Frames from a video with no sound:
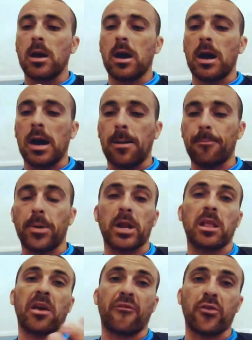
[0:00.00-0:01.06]

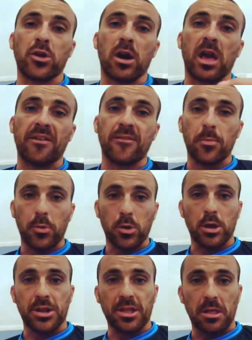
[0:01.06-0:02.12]
But if you don't have a
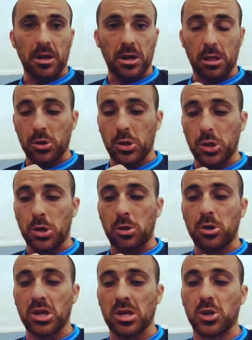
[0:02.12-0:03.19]
Polar dealer close to you,
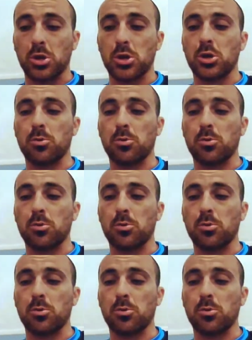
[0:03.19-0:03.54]
just